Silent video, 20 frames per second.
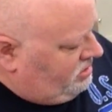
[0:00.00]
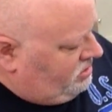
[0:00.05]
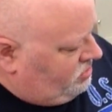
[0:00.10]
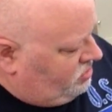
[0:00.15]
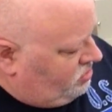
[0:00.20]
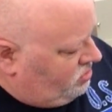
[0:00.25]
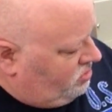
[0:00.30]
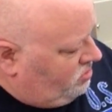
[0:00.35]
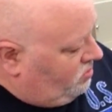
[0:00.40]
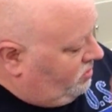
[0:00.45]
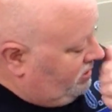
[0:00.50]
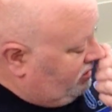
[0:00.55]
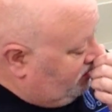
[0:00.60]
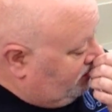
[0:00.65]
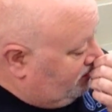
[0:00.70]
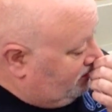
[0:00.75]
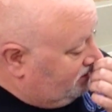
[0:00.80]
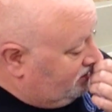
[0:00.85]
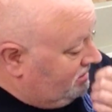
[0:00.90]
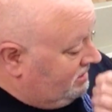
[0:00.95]
So with
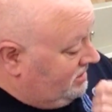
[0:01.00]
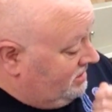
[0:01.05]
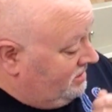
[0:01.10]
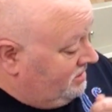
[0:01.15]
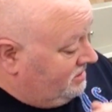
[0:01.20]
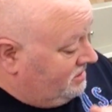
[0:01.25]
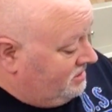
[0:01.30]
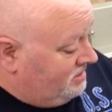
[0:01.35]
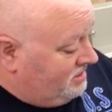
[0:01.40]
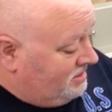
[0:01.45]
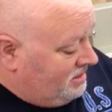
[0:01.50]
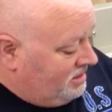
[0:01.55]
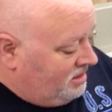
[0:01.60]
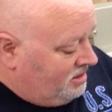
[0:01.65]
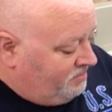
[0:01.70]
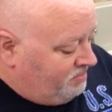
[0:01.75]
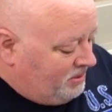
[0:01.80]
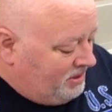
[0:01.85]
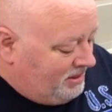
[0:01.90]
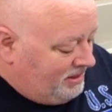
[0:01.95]
this, it is set
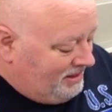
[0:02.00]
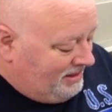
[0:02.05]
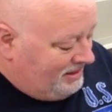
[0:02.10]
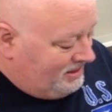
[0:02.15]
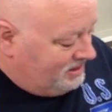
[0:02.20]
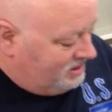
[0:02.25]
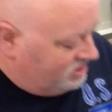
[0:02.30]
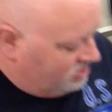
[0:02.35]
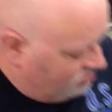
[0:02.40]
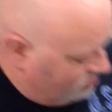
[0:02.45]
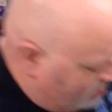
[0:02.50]
up and it is